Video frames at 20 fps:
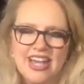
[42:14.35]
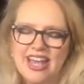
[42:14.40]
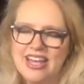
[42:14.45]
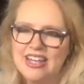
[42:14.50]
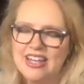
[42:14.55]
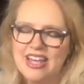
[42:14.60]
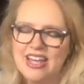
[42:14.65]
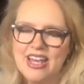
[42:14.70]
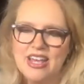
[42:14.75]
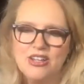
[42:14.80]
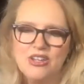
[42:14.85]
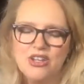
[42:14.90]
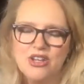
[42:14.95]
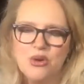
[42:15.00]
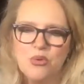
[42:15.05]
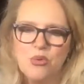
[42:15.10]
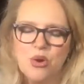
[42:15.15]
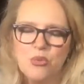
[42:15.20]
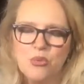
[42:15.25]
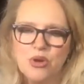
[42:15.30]
And you know
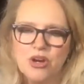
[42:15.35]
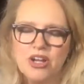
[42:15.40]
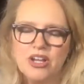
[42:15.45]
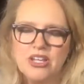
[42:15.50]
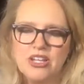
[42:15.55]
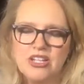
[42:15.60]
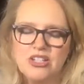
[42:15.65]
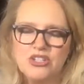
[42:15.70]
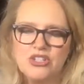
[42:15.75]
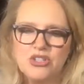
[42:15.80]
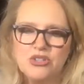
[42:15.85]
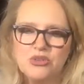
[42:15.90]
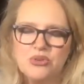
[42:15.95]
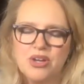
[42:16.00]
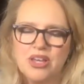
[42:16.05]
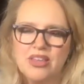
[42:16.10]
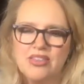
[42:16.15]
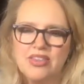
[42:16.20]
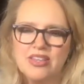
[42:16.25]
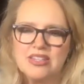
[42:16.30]
what we're going to do
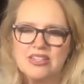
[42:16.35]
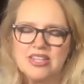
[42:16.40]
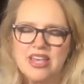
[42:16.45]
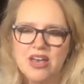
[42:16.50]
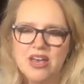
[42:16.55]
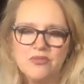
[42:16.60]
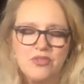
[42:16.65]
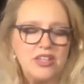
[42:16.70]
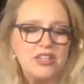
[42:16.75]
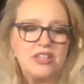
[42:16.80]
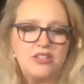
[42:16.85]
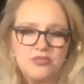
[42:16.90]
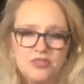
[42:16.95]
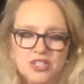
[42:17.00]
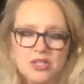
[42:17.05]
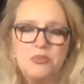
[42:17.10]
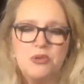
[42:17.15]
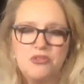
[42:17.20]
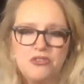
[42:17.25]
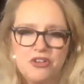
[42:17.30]
in this heavy
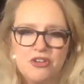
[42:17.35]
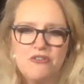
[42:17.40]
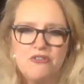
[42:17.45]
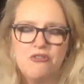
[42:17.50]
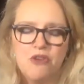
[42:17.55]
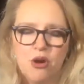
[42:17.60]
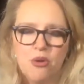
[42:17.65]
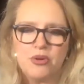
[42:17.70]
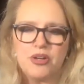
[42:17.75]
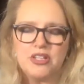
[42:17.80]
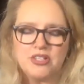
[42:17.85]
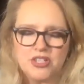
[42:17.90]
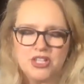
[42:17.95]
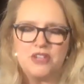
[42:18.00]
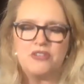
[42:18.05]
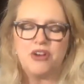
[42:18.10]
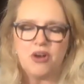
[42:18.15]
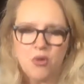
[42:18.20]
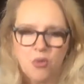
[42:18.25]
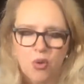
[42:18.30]
lifting moving forward is going to
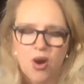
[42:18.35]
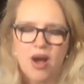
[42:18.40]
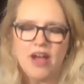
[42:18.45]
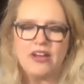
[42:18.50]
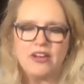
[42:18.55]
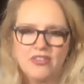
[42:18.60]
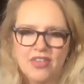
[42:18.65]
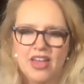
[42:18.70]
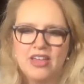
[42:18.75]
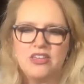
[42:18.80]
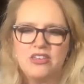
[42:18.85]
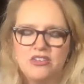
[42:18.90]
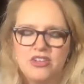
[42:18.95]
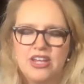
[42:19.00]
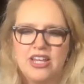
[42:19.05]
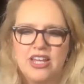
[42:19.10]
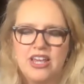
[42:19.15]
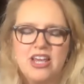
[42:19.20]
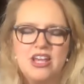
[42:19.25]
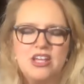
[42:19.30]
require that
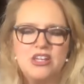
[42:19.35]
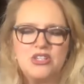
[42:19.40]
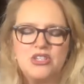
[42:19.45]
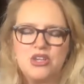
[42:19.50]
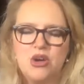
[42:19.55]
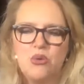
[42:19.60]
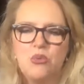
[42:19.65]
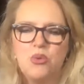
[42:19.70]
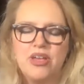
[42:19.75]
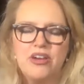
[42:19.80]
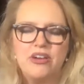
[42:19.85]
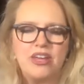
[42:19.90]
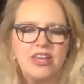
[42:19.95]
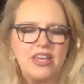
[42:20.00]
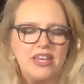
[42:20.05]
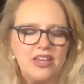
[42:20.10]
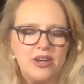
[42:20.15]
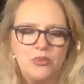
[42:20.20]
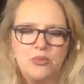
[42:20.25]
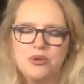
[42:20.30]
unity. So we are
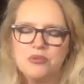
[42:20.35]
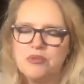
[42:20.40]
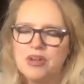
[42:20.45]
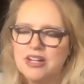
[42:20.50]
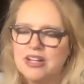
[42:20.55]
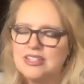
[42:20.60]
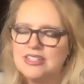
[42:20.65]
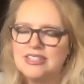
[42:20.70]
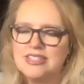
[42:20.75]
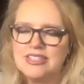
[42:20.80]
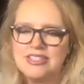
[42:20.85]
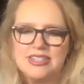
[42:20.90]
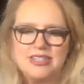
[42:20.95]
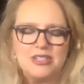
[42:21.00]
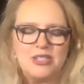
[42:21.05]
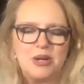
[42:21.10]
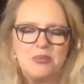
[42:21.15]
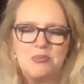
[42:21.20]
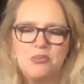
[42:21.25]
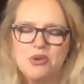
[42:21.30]
here. We're ready to stand
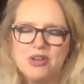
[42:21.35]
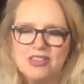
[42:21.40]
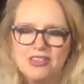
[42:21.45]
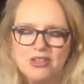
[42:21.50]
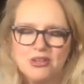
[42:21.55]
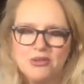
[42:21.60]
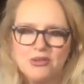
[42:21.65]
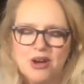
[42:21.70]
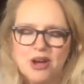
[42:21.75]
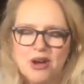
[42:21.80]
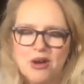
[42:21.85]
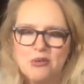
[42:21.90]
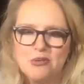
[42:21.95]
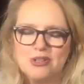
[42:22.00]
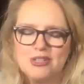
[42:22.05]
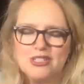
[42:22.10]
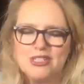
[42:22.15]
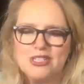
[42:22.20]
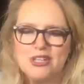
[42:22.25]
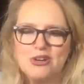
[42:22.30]
up with you. We're
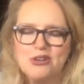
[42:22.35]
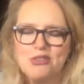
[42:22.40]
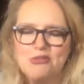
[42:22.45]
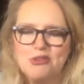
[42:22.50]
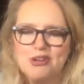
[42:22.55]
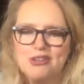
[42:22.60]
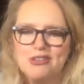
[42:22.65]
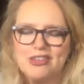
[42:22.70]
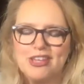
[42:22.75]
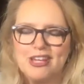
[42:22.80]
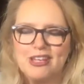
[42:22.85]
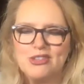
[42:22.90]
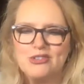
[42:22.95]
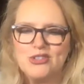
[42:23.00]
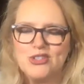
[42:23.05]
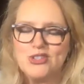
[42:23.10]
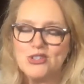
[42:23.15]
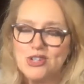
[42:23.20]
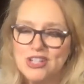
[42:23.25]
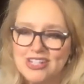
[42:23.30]
so thrilled that you
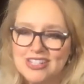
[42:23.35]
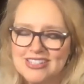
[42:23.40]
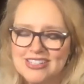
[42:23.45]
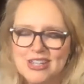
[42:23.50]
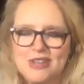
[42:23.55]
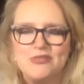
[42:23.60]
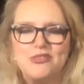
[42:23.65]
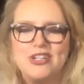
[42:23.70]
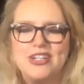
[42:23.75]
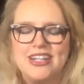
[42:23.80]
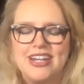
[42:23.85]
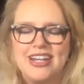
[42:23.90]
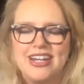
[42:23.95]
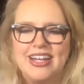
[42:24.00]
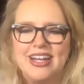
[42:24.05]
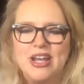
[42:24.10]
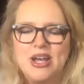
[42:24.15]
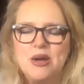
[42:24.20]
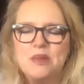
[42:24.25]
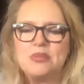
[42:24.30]
join us every
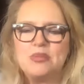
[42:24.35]
night.